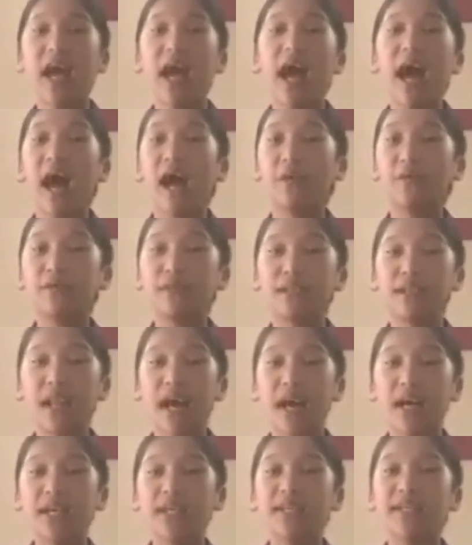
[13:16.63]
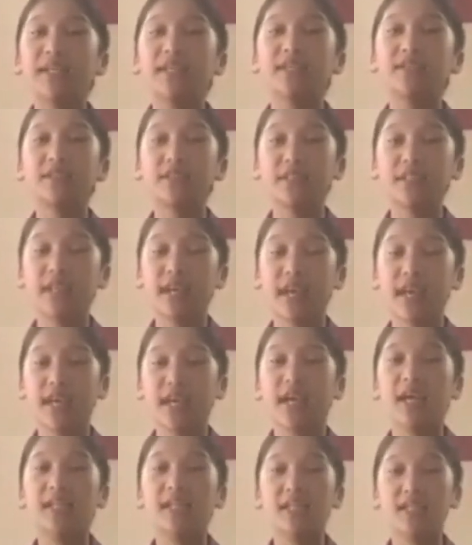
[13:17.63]
I would like to
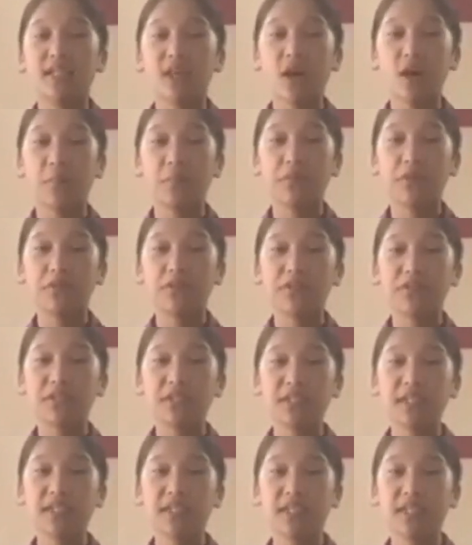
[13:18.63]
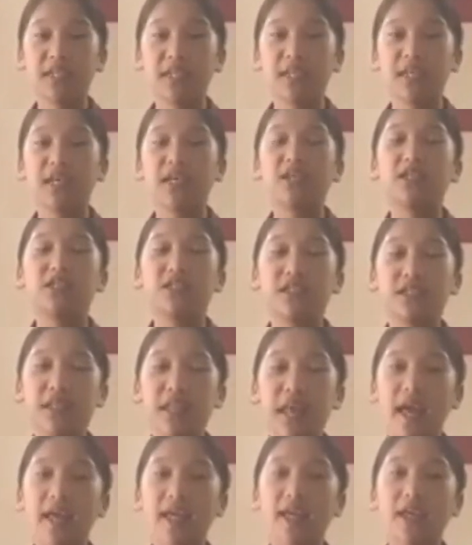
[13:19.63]
take this opportunity to
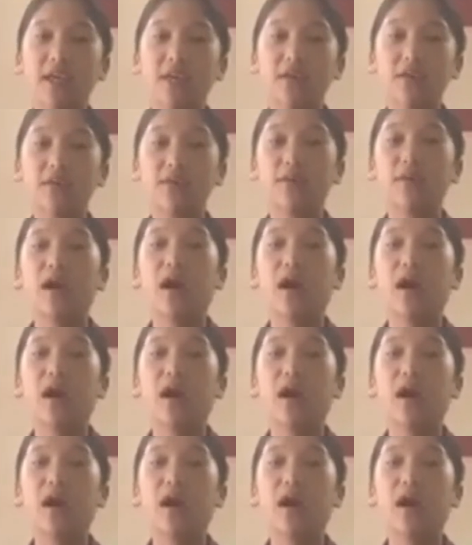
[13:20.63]
thank you